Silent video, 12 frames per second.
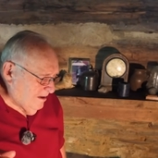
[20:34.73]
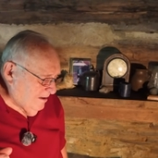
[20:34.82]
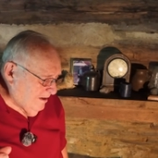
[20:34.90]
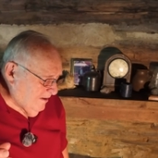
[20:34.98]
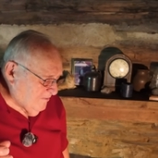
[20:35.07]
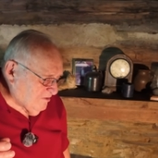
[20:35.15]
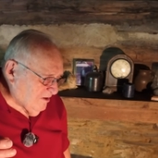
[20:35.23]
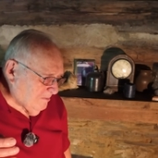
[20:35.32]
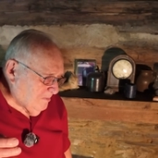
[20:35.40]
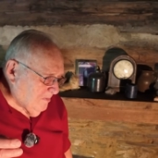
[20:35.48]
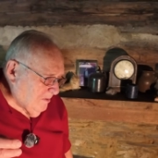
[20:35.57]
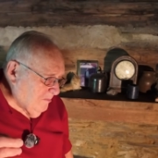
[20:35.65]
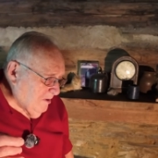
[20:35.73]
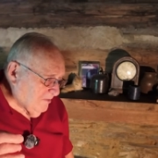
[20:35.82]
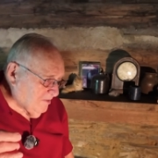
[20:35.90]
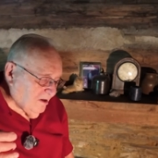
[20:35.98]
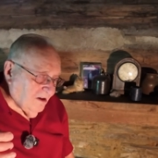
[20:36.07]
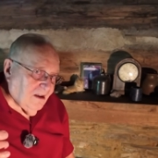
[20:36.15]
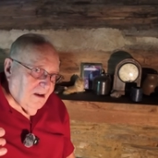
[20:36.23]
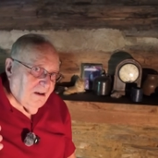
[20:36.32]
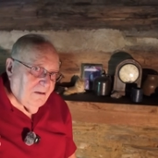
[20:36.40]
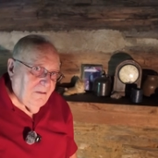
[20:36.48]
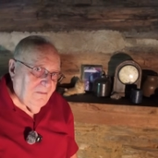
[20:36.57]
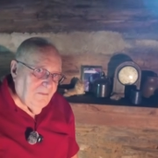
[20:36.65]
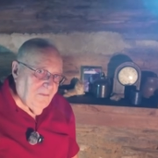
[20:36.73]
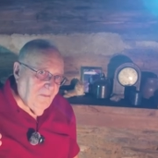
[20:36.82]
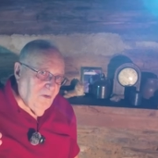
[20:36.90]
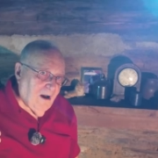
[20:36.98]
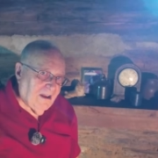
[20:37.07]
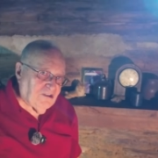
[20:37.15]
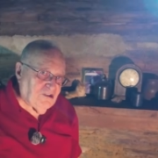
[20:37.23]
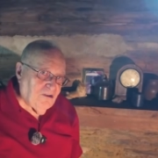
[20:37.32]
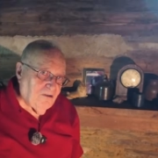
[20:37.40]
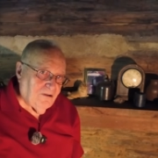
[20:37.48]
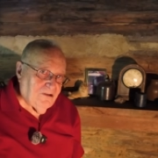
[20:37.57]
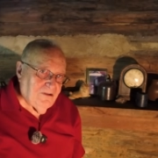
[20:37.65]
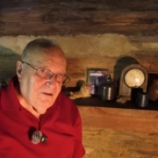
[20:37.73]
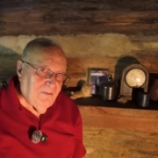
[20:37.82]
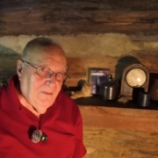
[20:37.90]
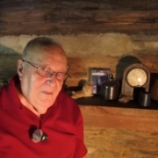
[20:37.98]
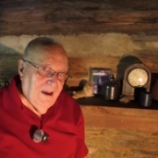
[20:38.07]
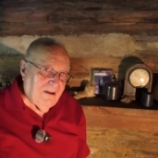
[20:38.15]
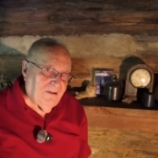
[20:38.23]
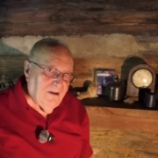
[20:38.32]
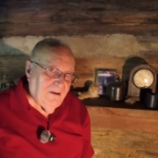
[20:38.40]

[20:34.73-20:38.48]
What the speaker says: lives up above the little white church, about